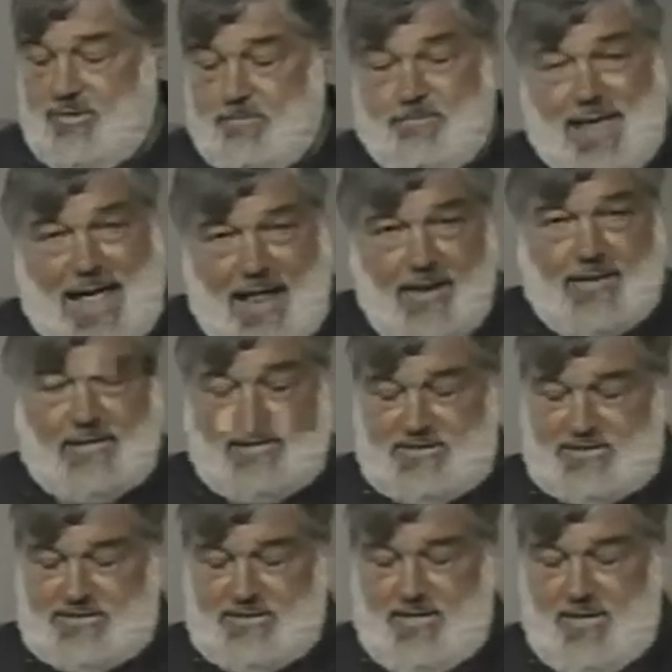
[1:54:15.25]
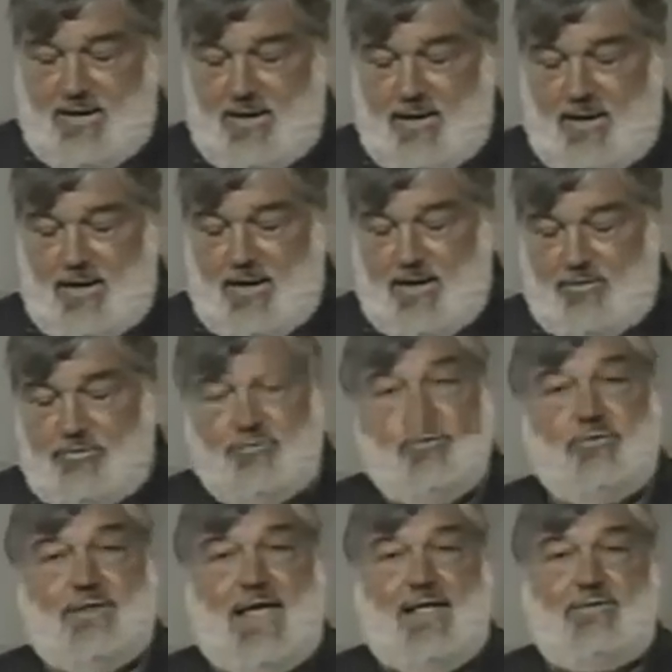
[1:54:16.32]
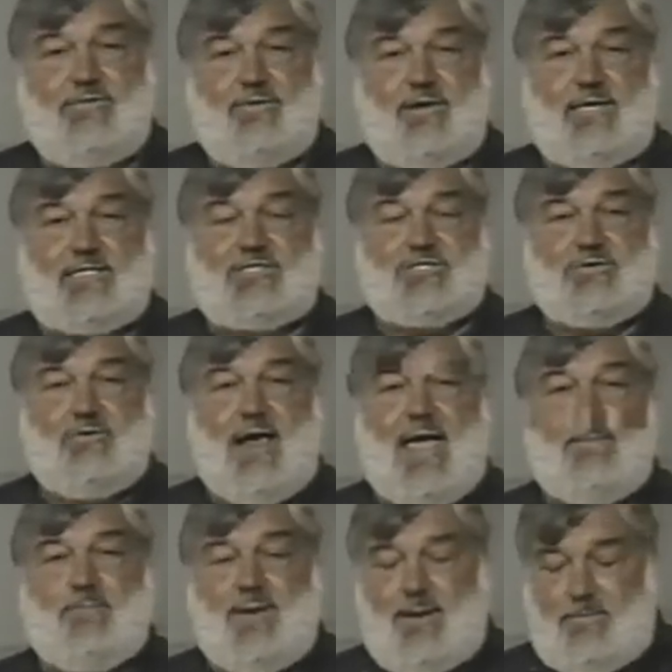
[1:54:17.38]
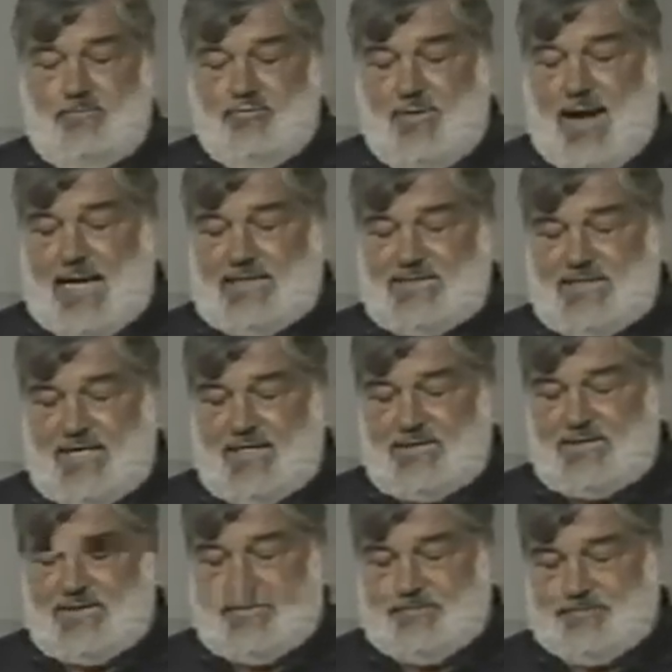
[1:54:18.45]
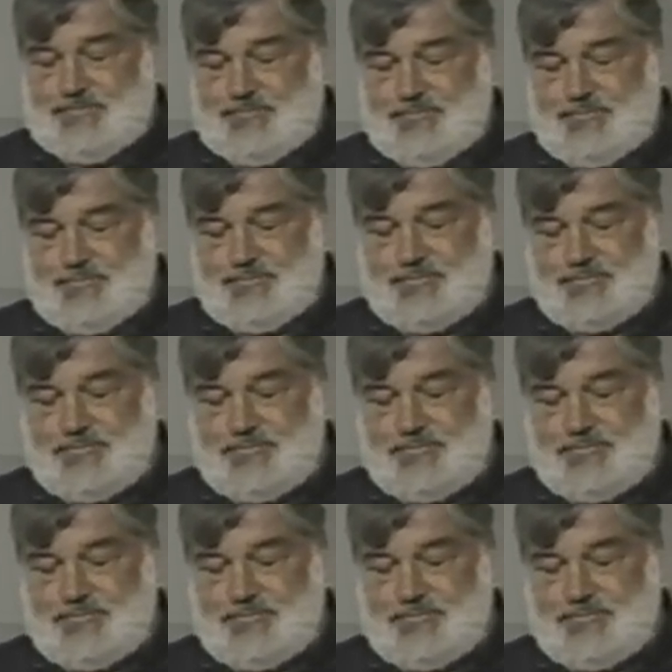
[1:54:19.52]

for the balance through that scrapping process.